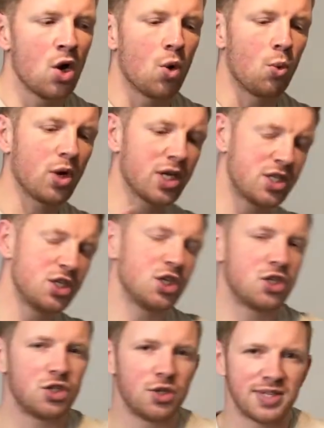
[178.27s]
What I
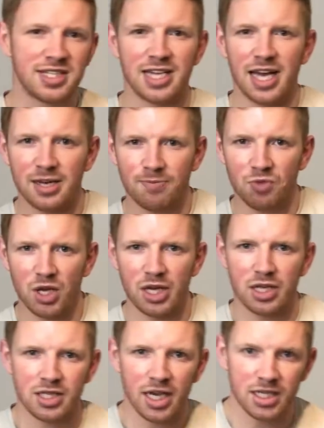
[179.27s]
suggest you do instead
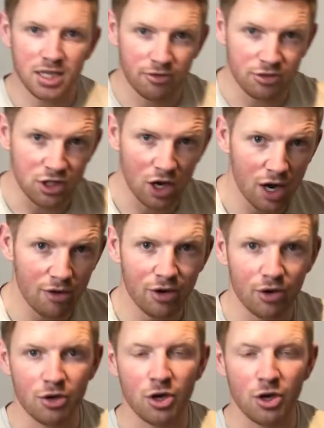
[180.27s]
is get yourself a diary or a